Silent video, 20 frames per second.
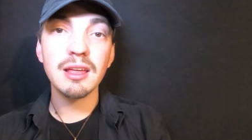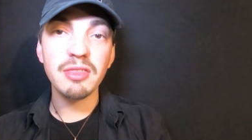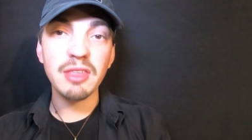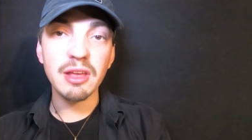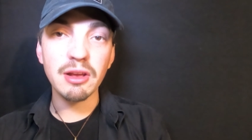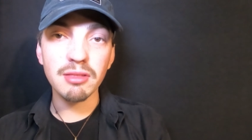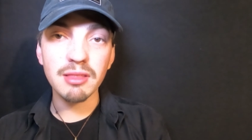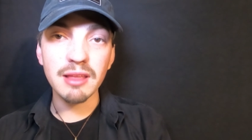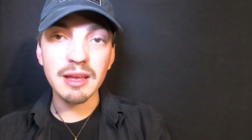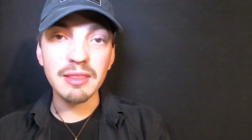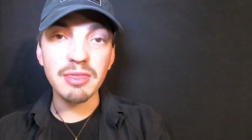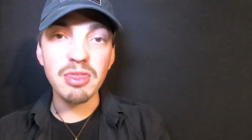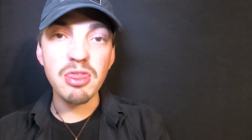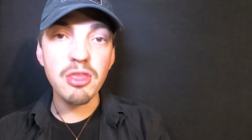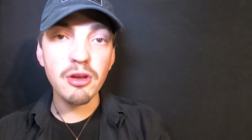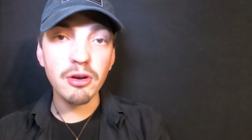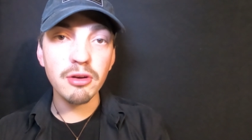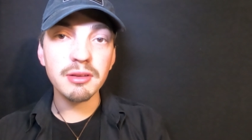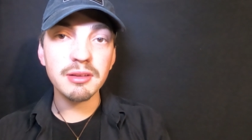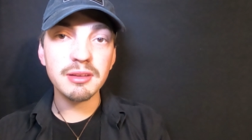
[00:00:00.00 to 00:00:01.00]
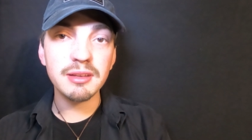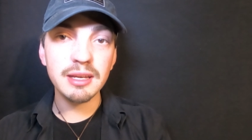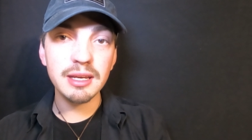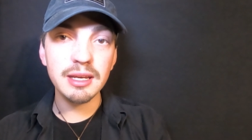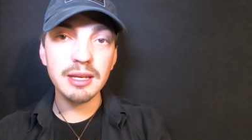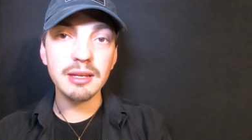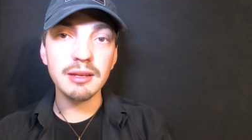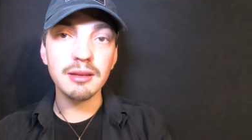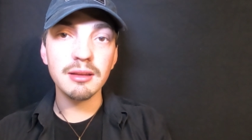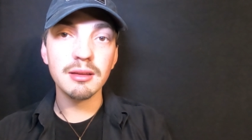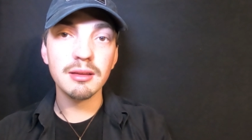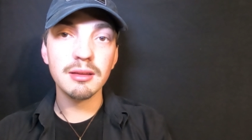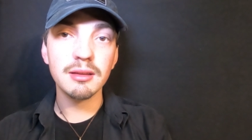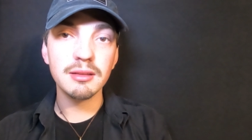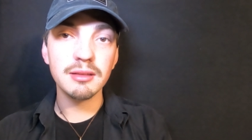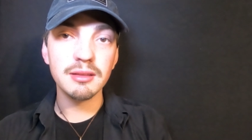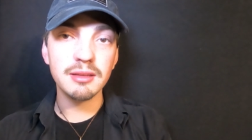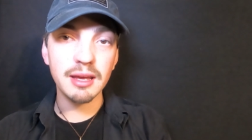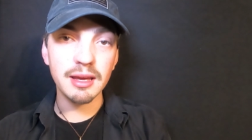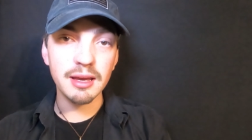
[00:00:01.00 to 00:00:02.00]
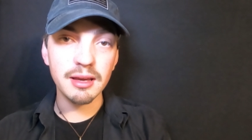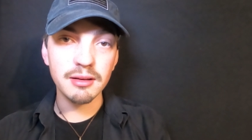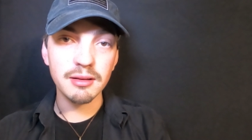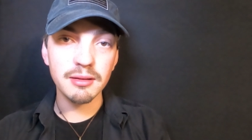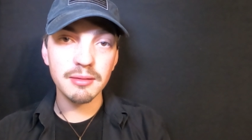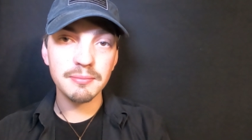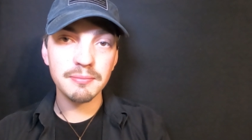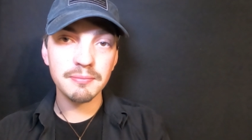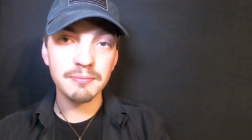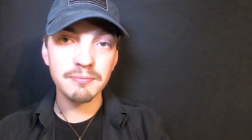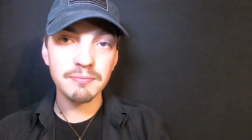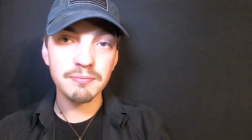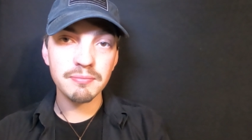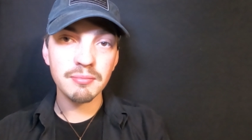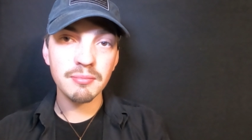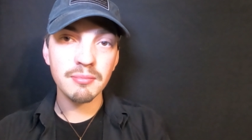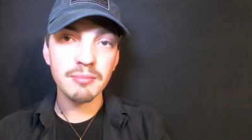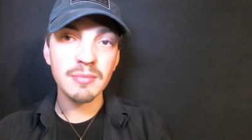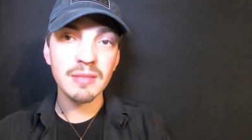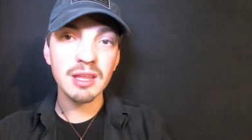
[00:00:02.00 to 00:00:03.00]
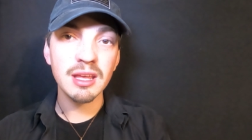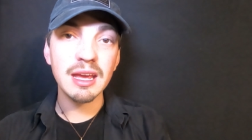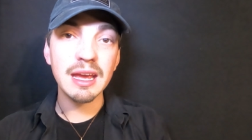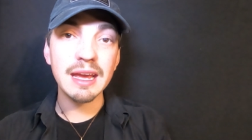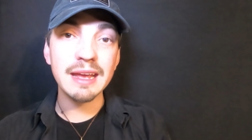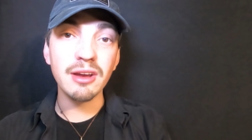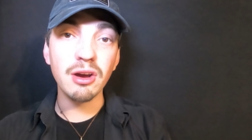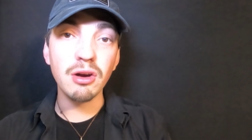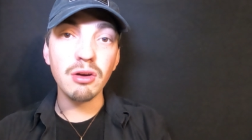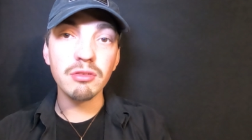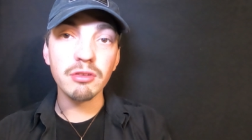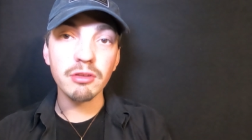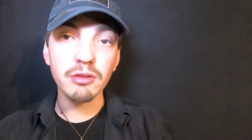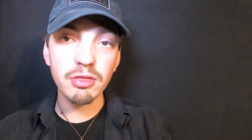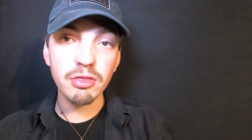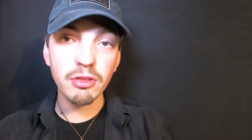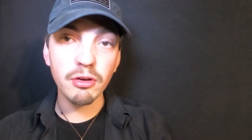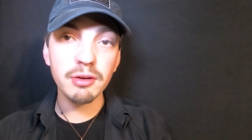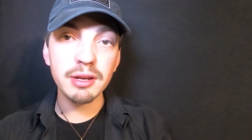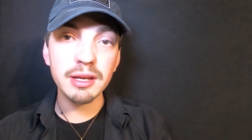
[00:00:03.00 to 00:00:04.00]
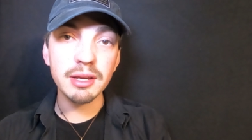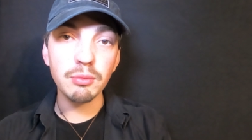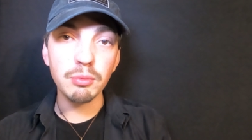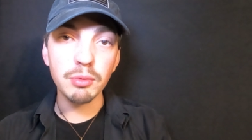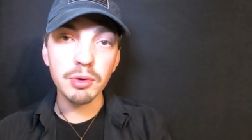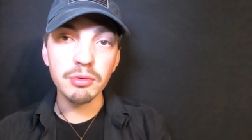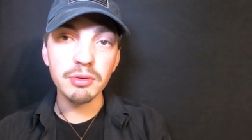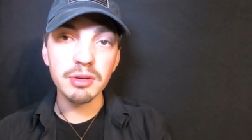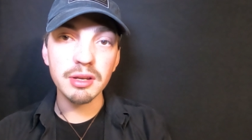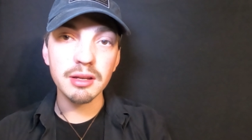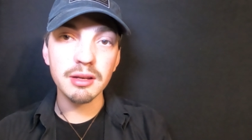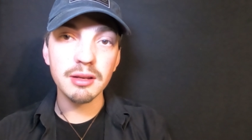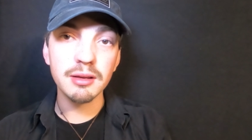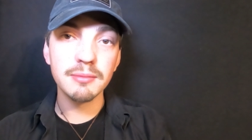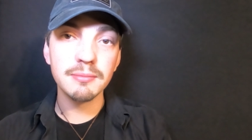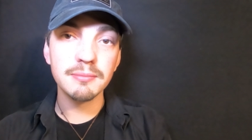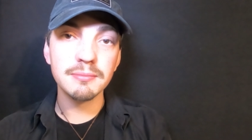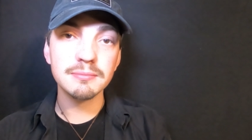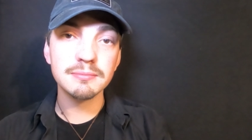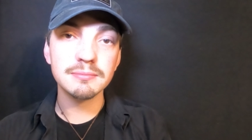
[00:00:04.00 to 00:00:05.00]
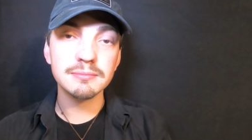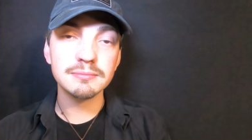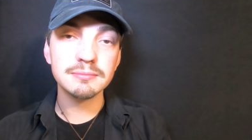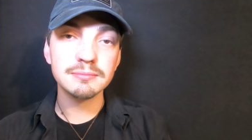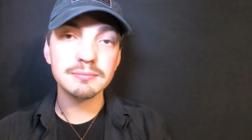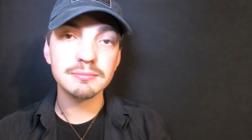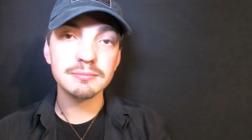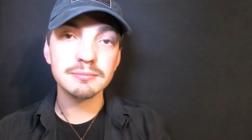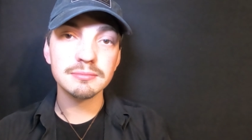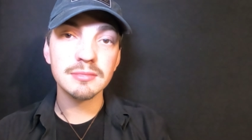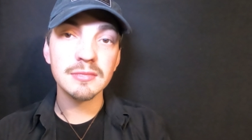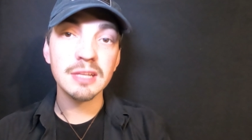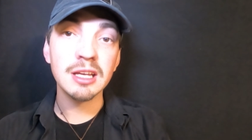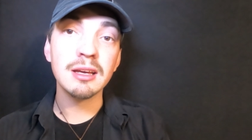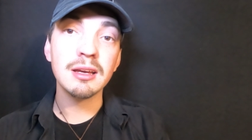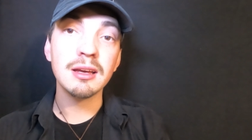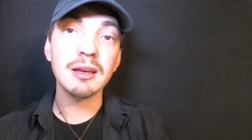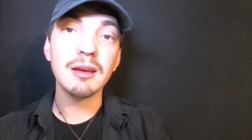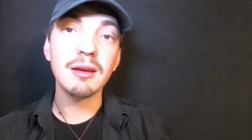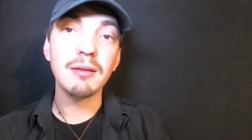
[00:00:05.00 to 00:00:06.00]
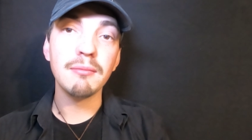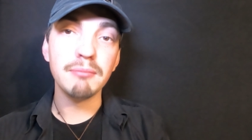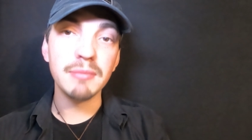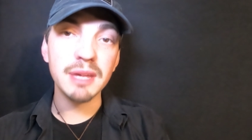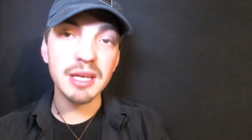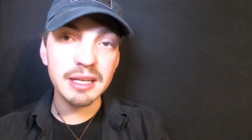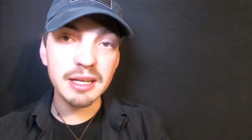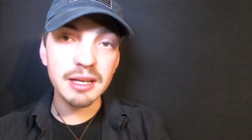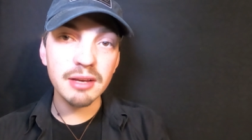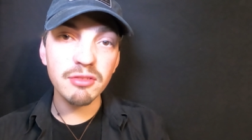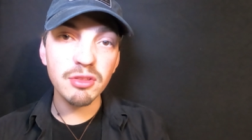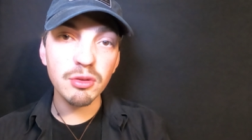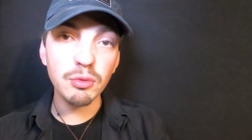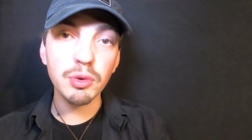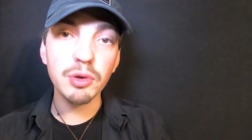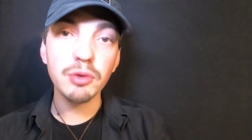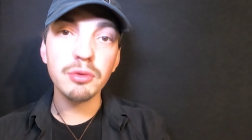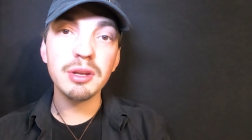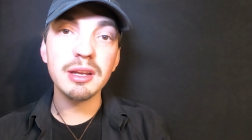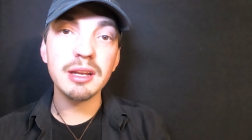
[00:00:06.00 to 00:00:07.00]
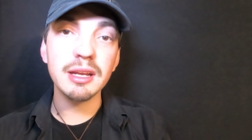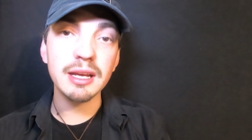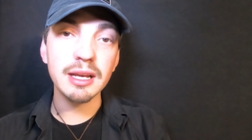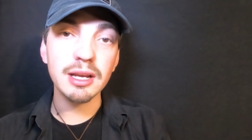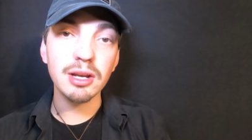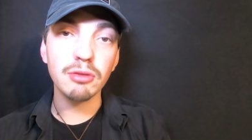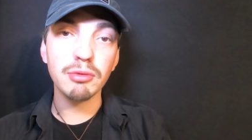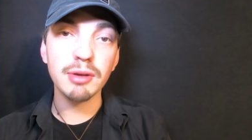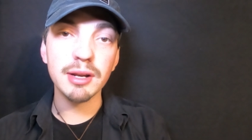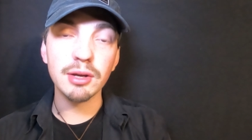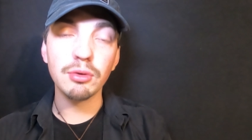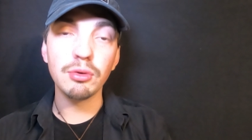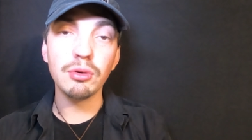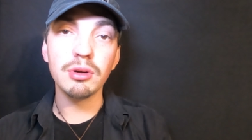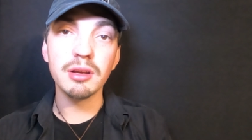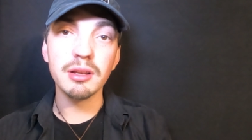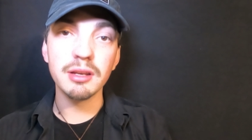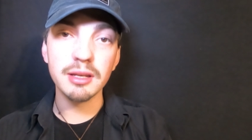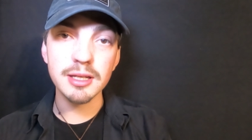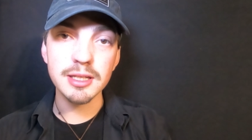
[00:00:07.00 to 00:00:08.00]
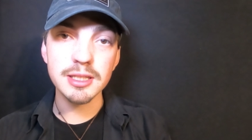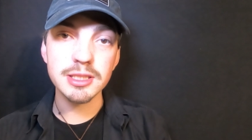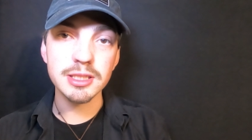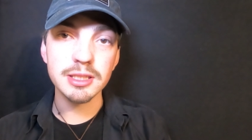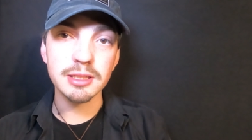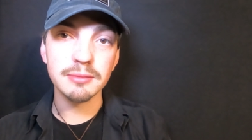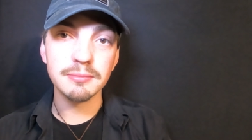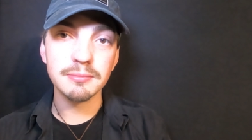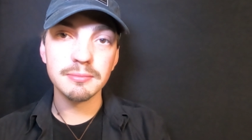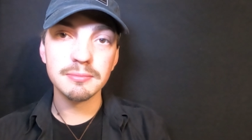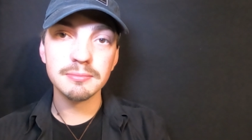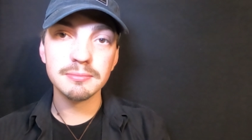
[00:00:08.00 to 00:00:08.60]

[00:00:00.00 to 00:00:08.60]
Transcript: There lay 13 dead and over 30 wounded, many of the wounded in critical condition.